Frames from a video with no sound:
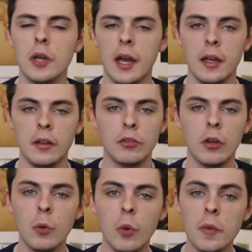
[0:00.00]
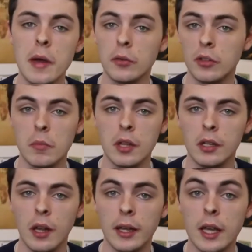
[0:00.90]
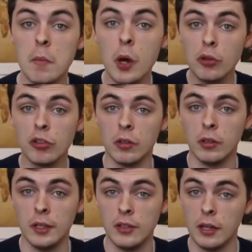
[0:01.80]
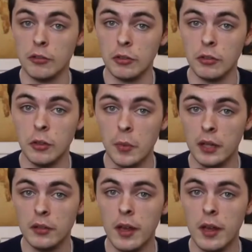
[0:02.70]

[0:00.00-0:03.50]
okay, so what about something like emotional intelligence, you might